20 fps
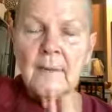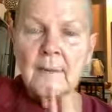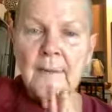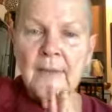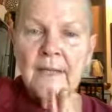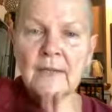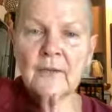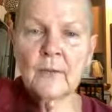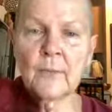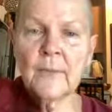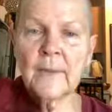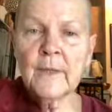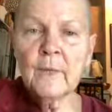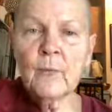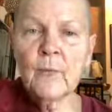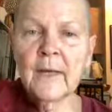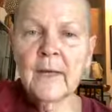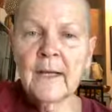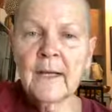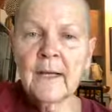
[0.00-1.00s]
And may you
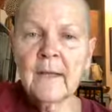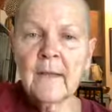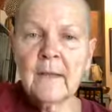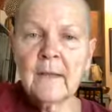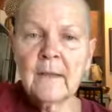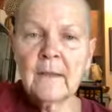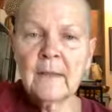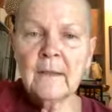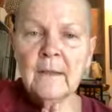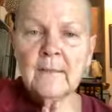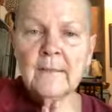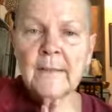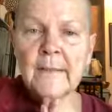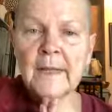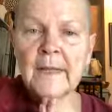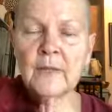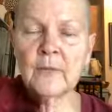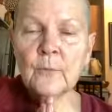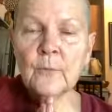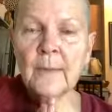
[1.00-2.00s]
be well,
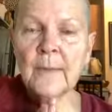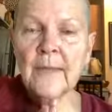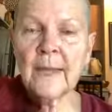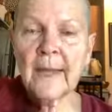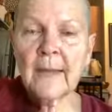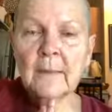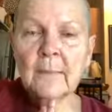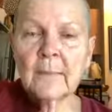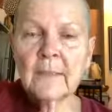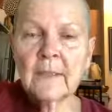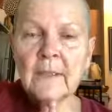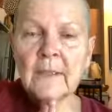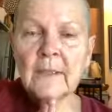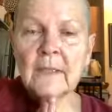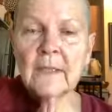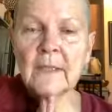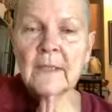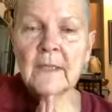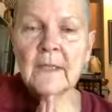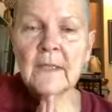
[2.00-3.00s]
may you be
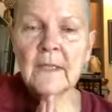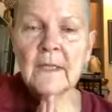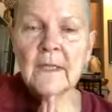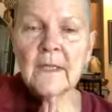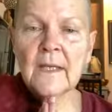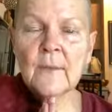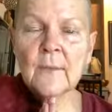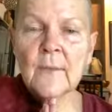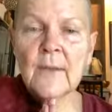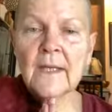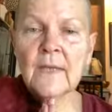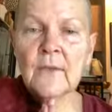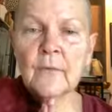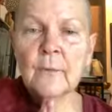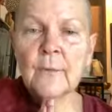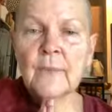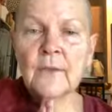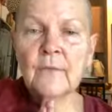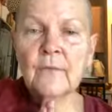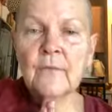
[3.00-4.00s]
happy, and may
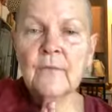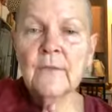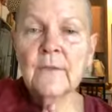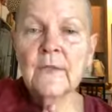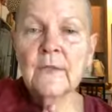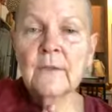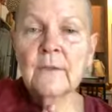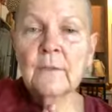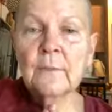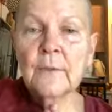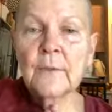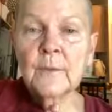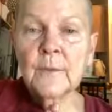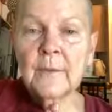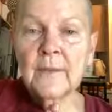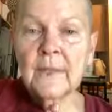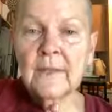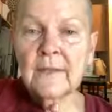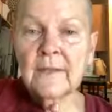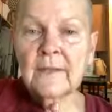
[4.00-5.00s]
you be filled
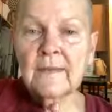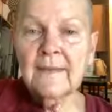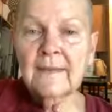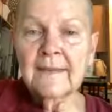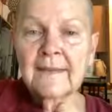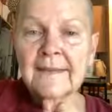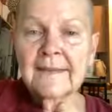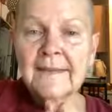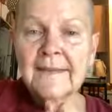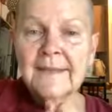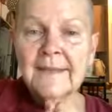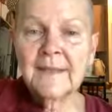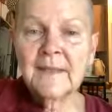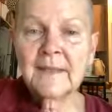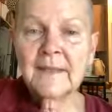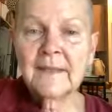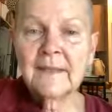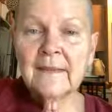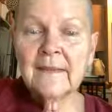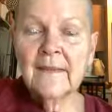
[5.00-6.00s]
with peace.
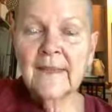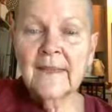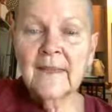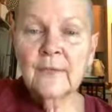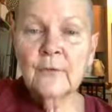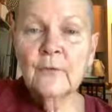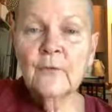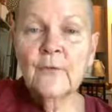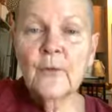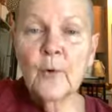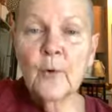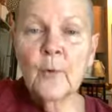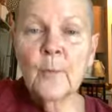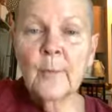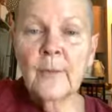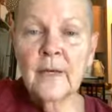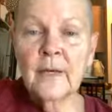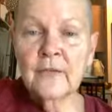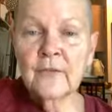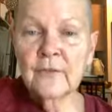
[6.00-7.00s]
Thank you
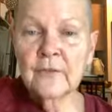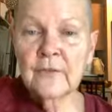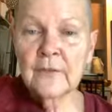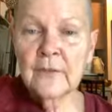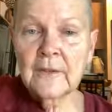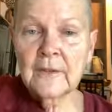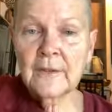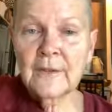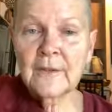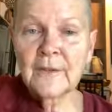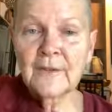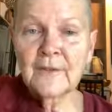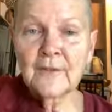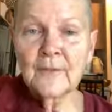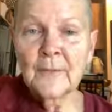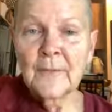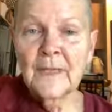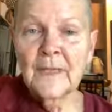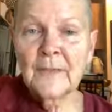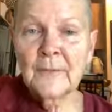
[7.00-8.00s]
so much
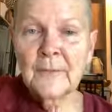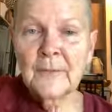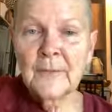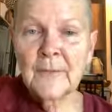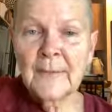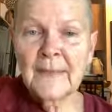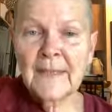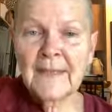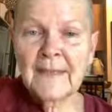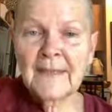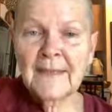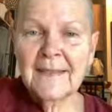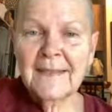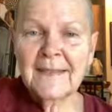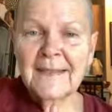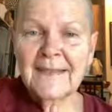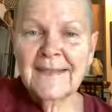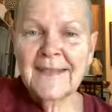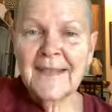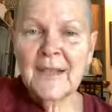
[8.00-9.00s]
for being with me,
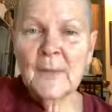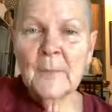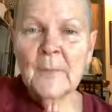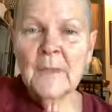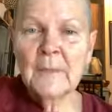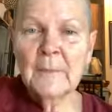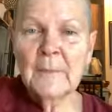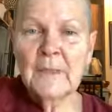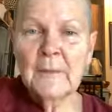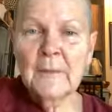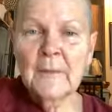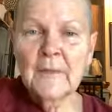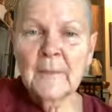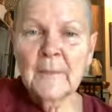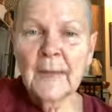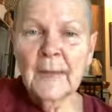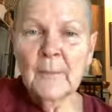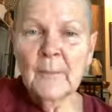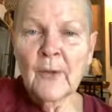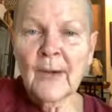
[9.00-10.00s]
helping me
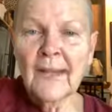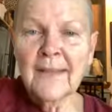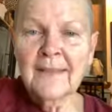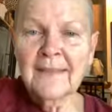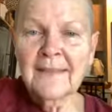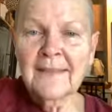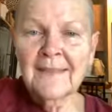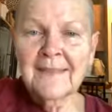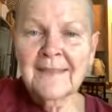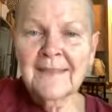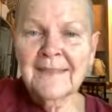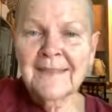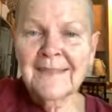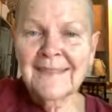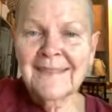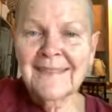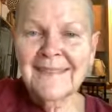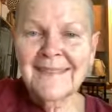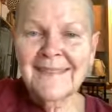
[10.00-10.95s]
with my practice.